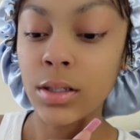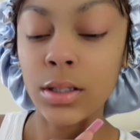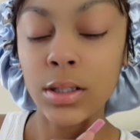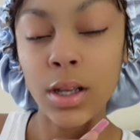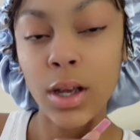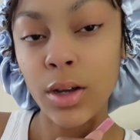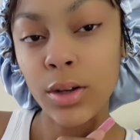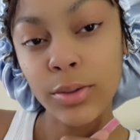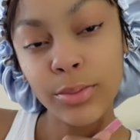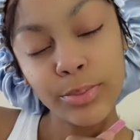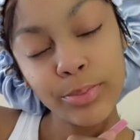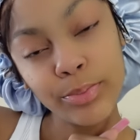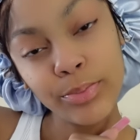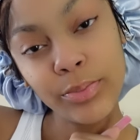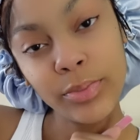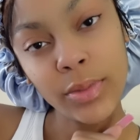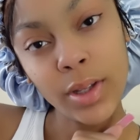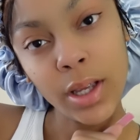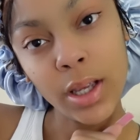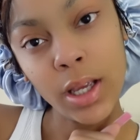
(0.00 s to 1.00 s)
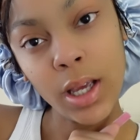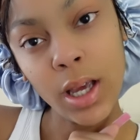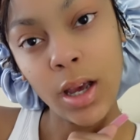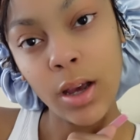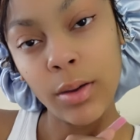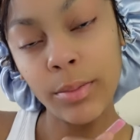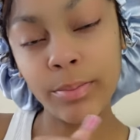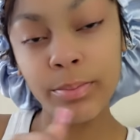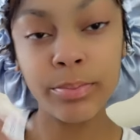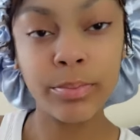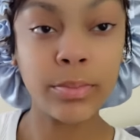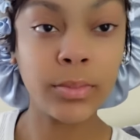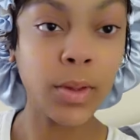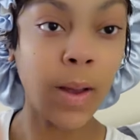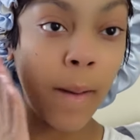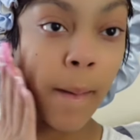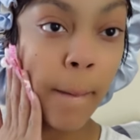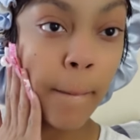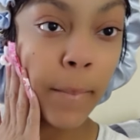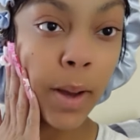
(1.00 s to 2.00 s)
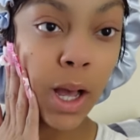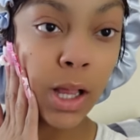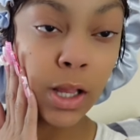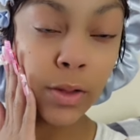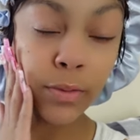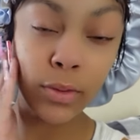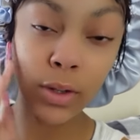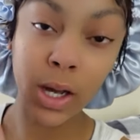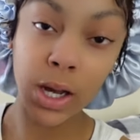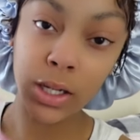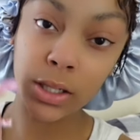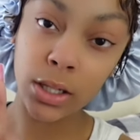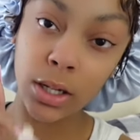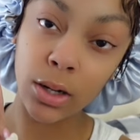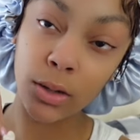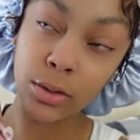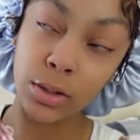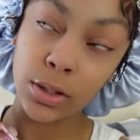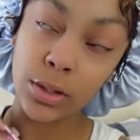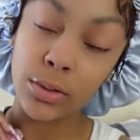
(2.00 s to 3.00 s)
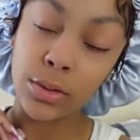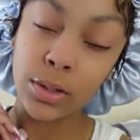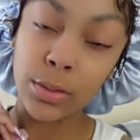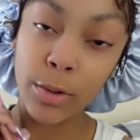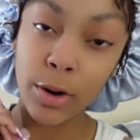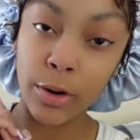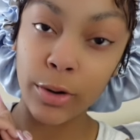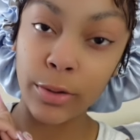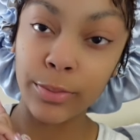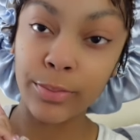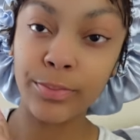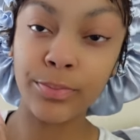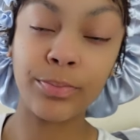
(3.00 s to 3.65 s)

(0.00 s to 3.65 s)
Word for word: So, yeah. But I love you guys, and I'll see you tomorrow.